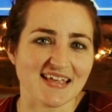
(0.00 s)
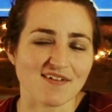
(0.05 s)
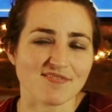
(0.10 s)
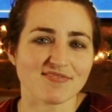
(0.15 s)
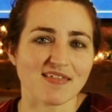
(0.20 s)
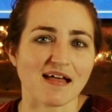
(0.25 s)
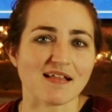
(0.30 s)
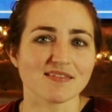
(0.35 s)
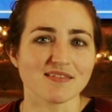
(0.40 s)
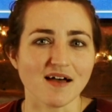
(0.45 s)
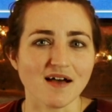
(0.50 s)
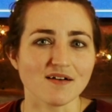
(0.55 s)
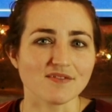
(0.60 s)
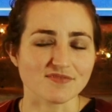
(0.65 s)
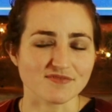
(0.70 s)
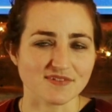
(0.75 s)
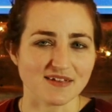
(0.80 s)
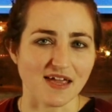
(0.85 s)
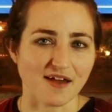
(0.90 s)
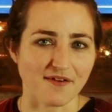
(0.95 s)
if that
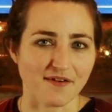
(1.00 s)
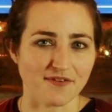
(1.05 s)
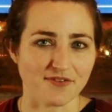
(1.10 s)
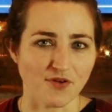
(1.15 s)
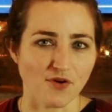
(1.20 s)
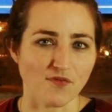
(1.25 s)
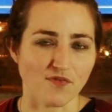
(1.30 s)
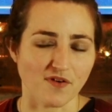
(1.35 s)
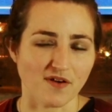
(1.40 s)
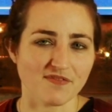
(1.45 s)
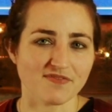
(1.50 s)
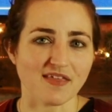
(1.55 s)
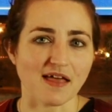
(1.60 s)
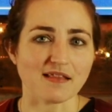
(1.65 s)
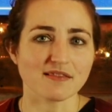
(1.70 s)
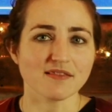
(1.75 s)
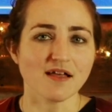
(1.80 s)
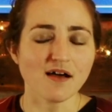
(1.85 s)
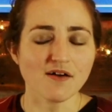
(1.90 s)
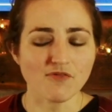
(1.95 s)
love carries over, if
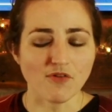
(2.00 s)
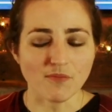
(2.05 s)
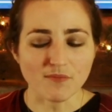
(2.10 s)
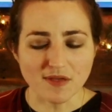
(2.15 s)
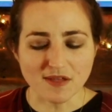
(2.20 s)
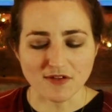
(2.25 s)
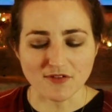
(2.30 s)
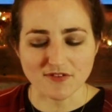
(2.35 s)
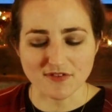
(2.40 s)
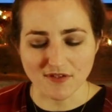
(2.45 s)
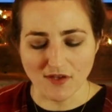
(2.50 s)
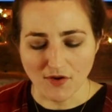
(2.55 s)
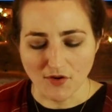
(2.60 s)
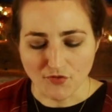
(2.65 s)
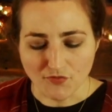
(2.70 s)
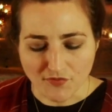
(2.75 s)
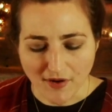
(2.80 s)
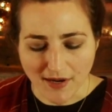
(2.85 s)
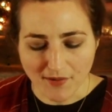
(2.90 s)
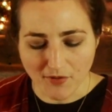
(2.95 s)
that love will meet us
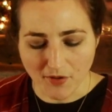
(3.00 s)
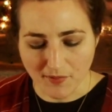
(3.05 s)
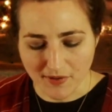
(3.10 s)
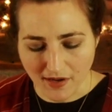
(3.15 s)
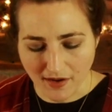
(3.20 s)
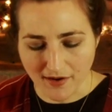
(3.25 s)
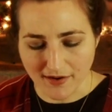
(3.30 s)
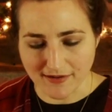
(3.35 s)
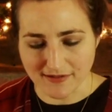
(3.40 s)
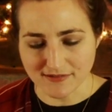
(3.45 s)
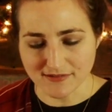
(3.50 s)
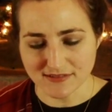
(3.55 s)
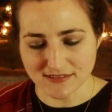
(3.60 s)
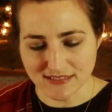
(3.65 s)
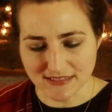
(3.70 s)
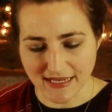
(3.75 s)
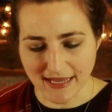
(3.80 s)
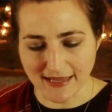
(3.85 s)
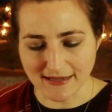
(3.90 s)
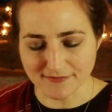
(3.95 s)
right where we are
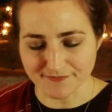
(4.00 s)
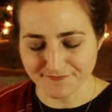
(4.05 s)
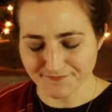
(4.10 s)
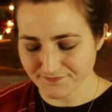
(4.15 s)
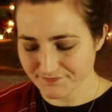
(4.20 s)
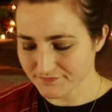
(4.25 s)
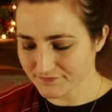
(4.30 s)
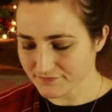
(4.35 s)
today.